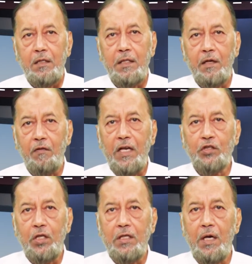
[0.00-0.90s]
the
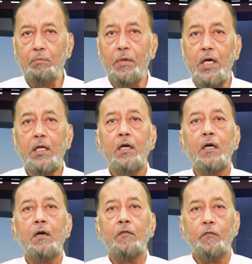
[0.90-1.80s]
revelation number
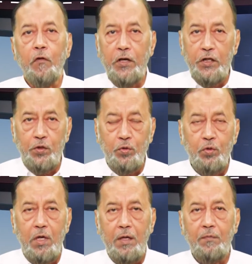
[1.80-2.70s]
42,